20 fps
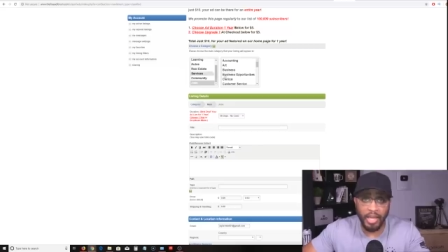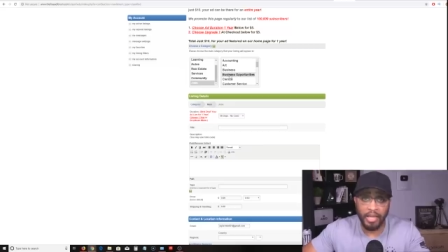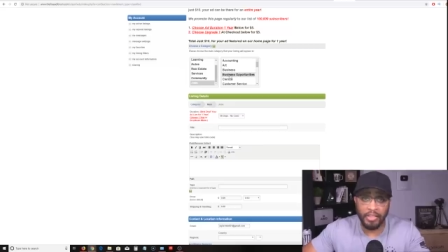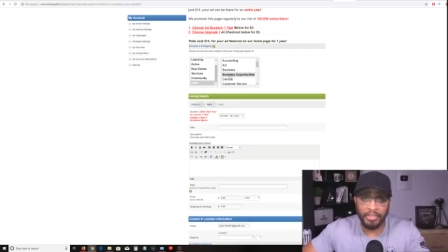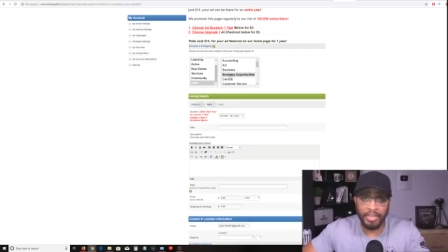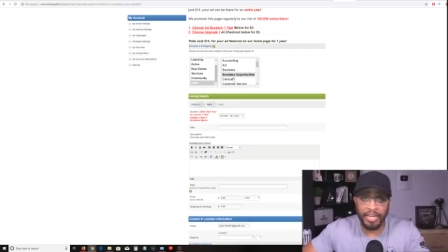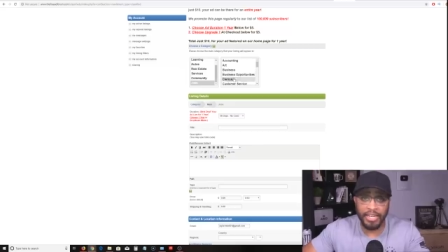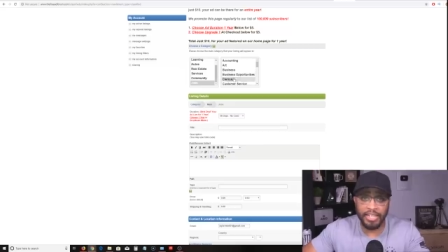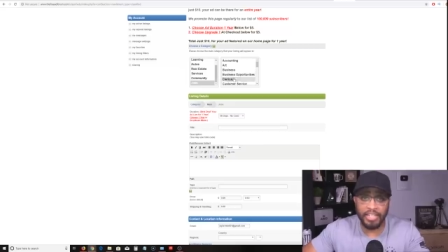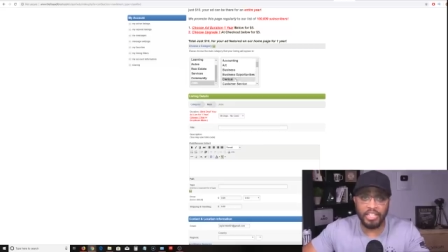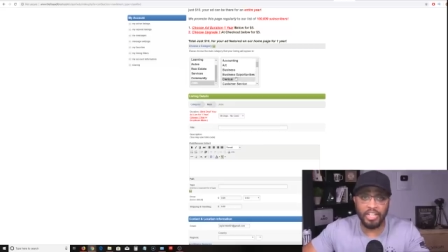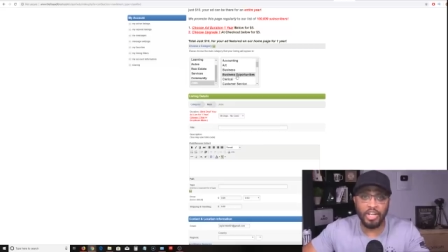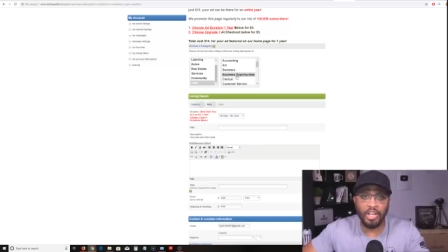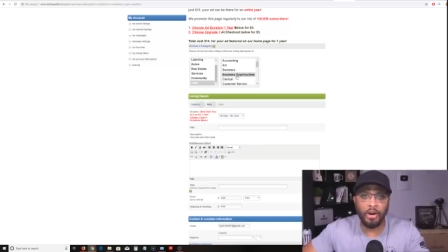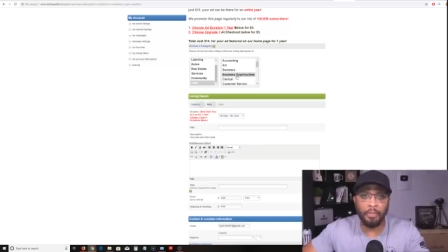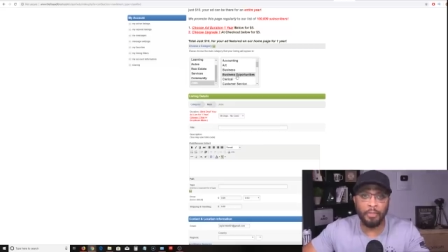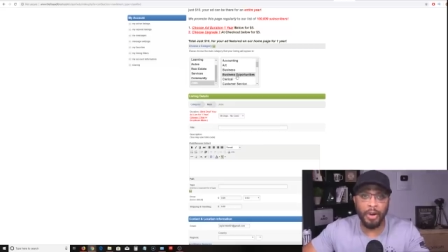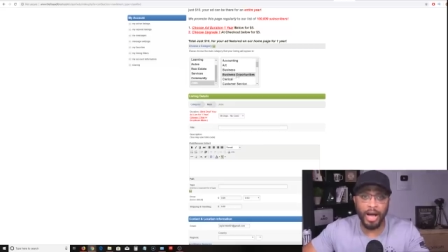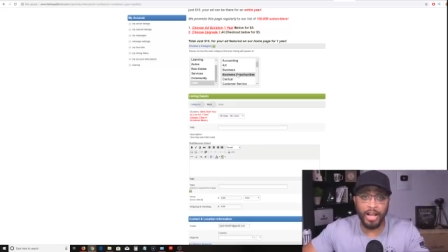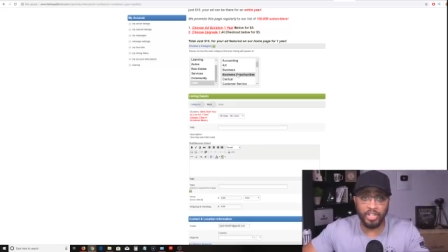Then this
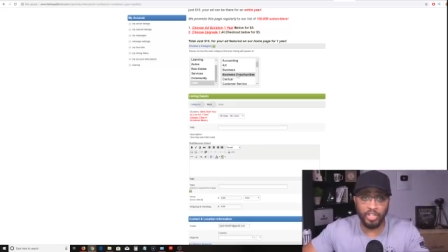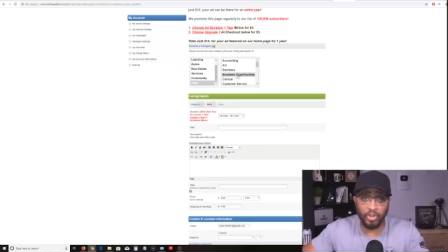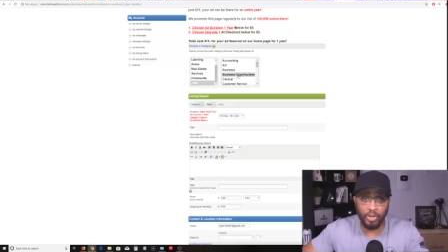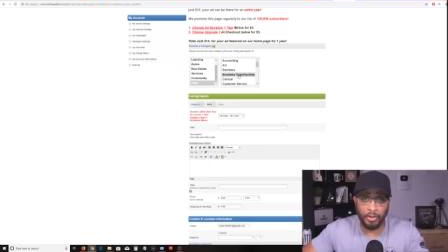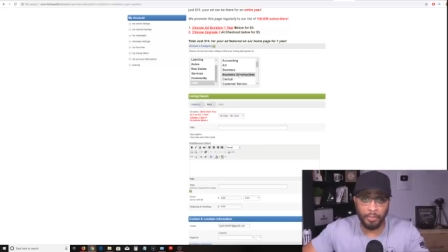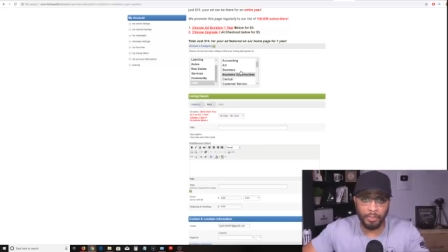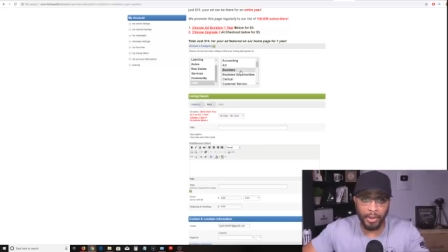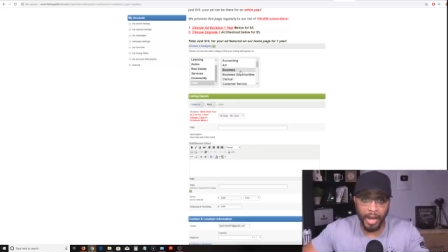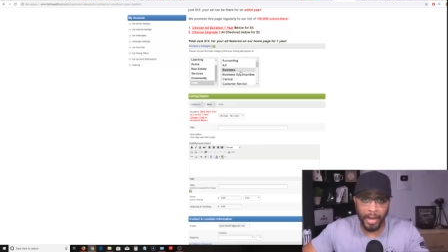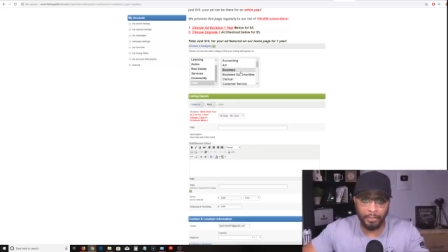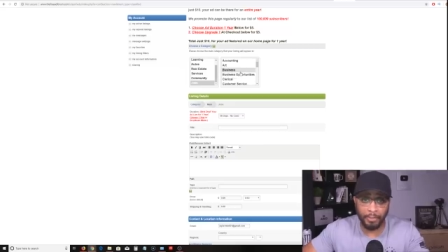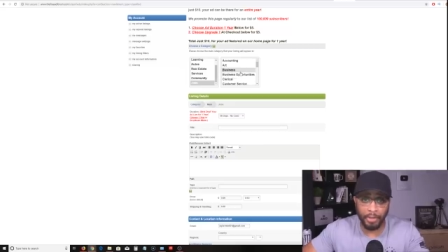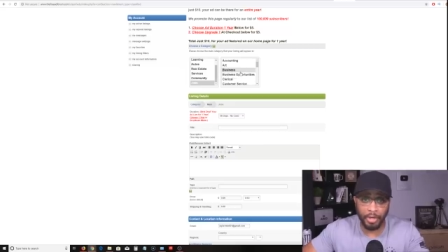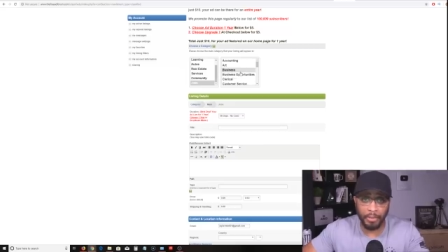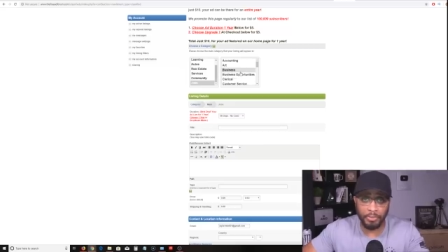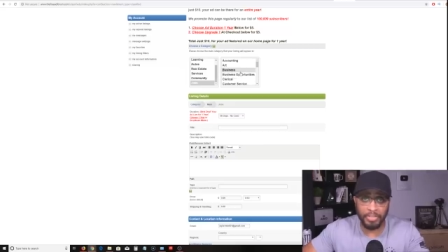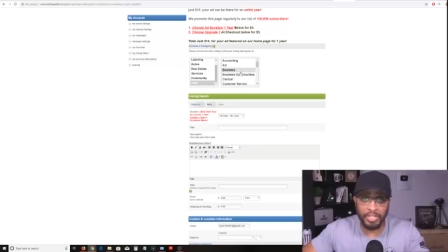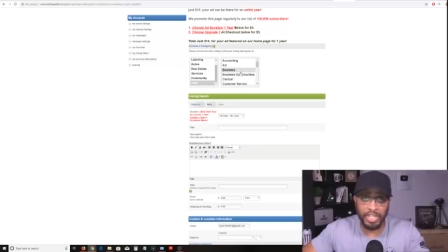little box going to pop up.